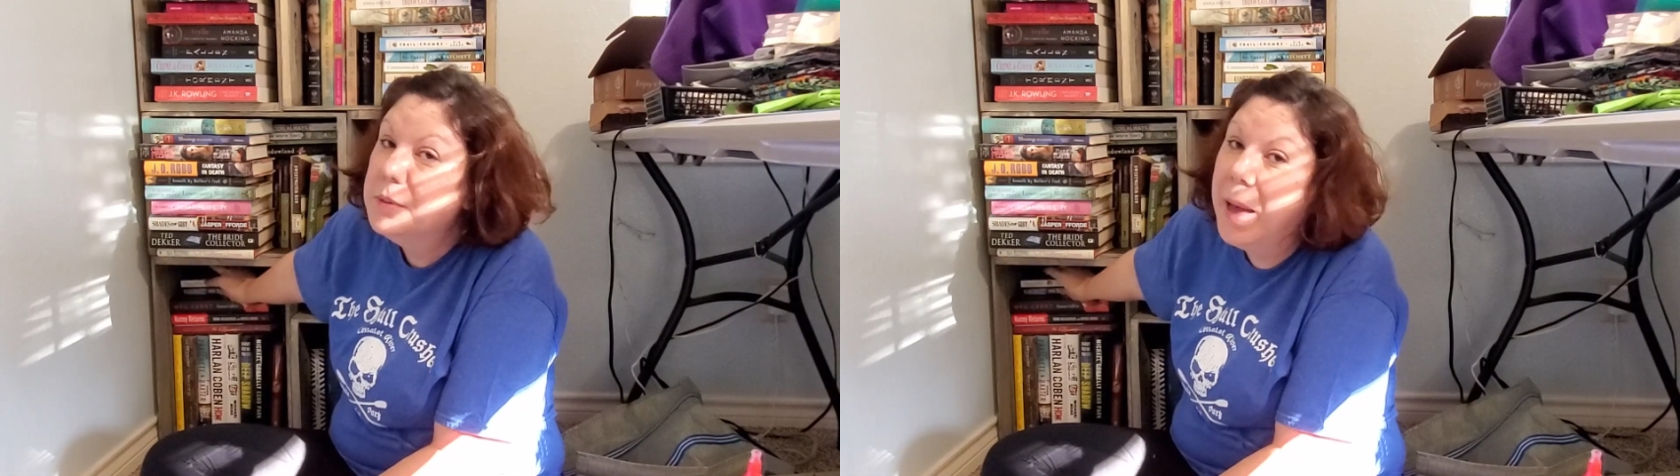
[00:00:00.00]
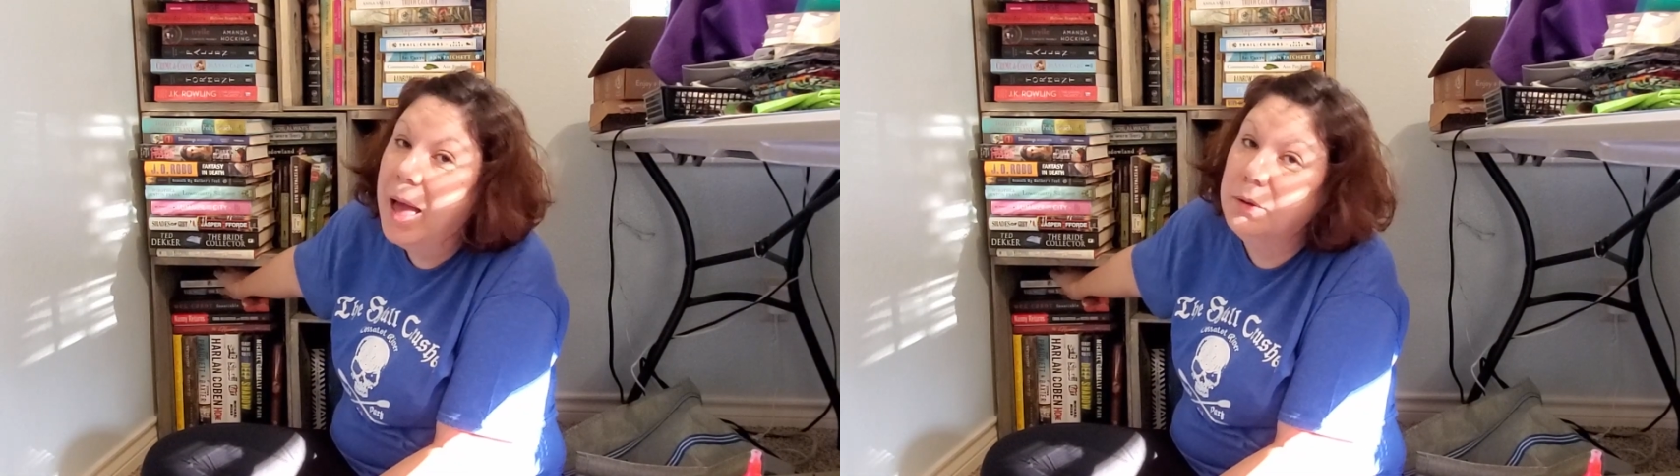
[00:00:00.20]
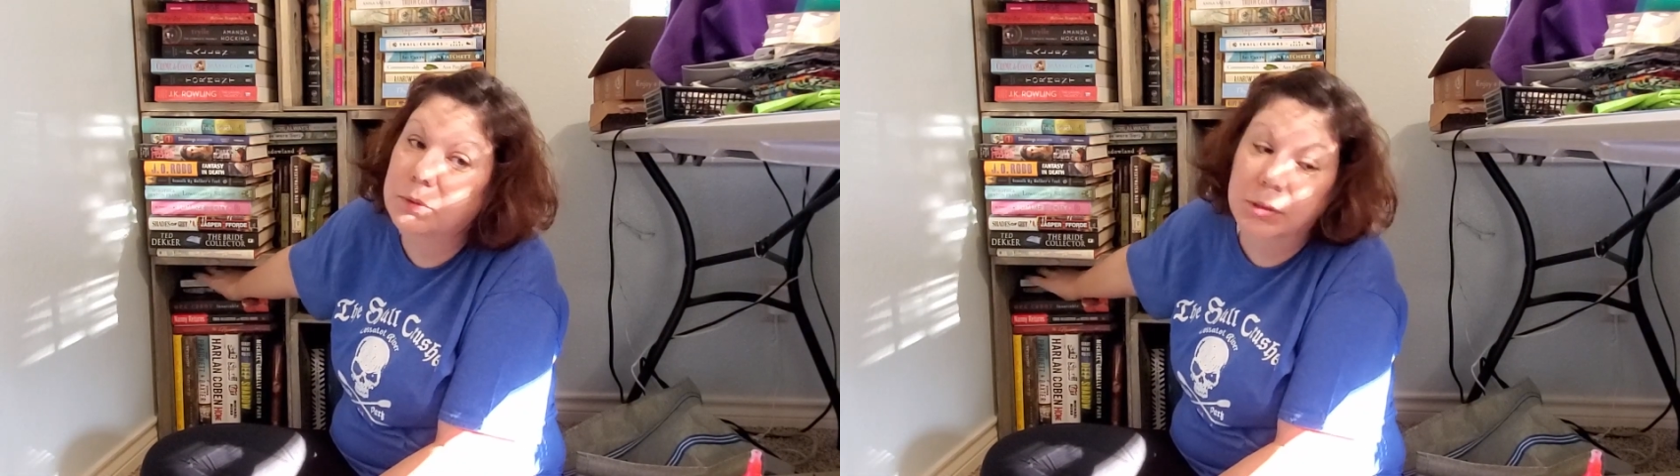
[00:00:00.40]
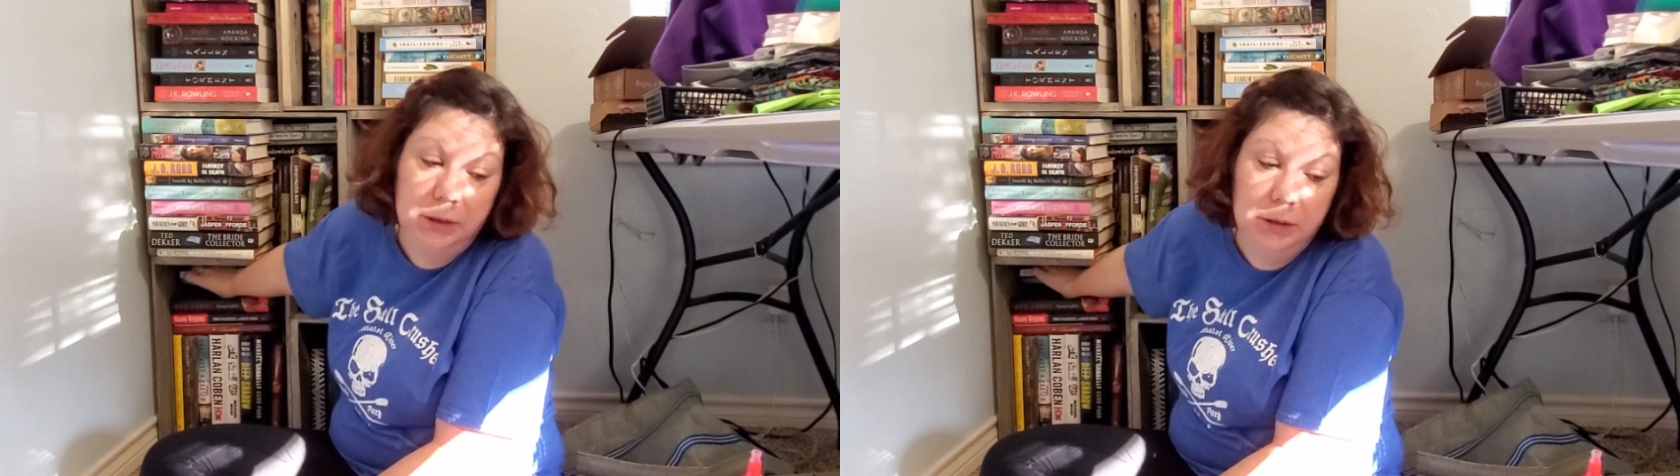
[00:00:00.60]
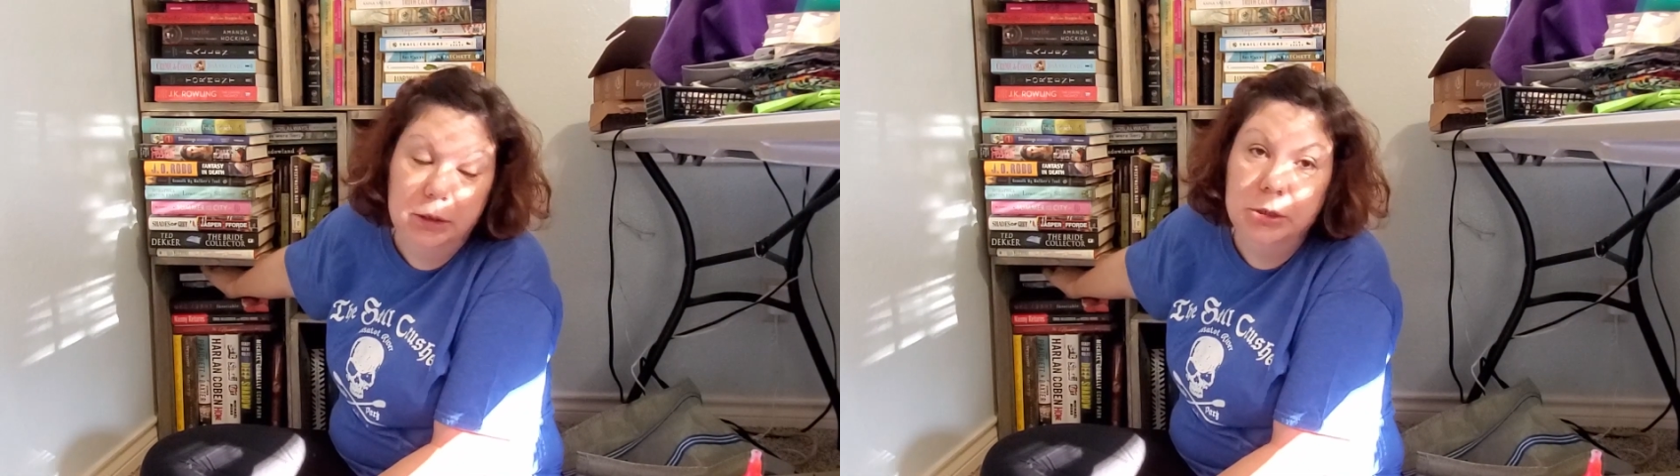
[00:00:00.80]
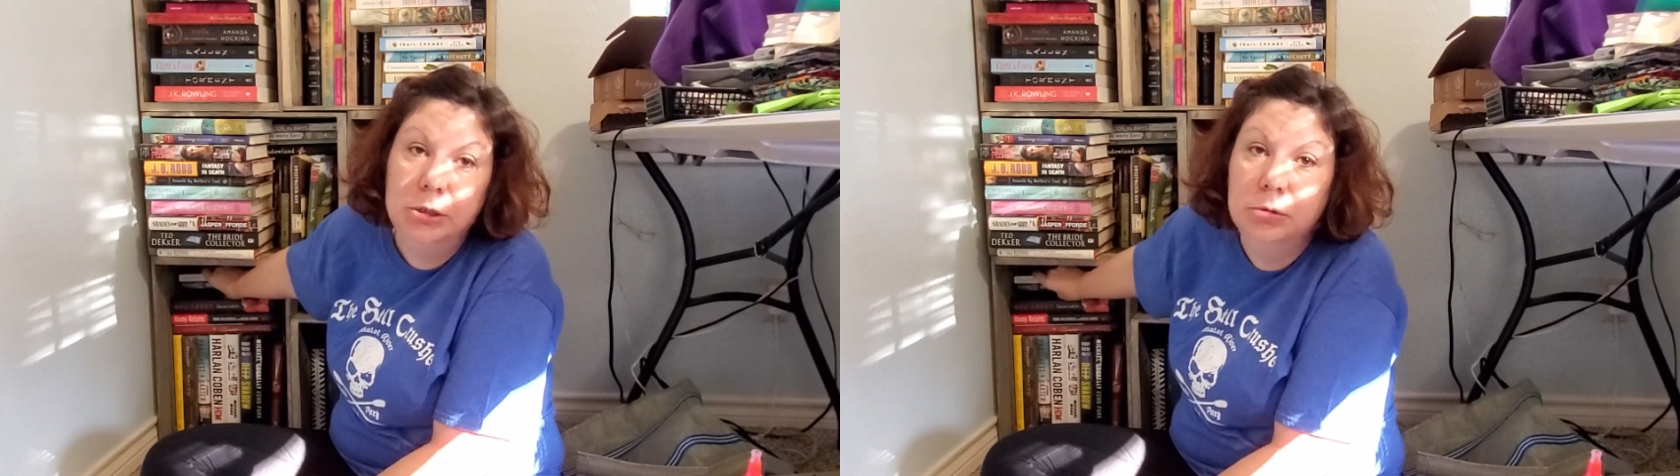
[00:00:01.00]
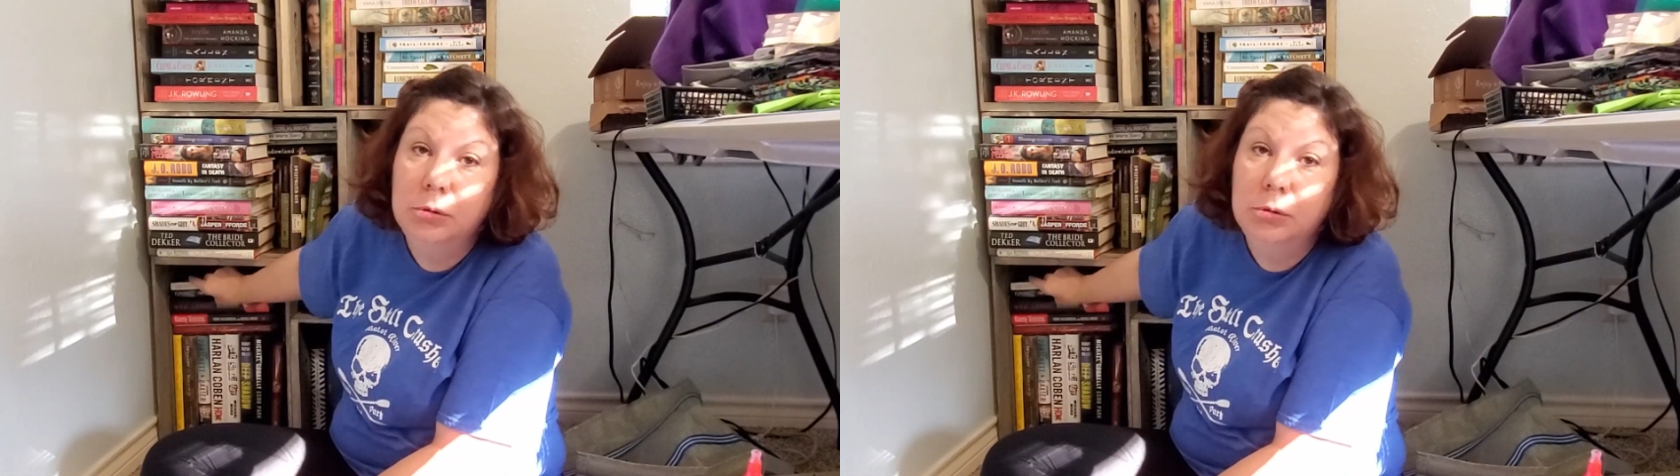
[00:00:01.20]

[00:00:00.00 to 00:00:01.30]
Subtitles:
bad when you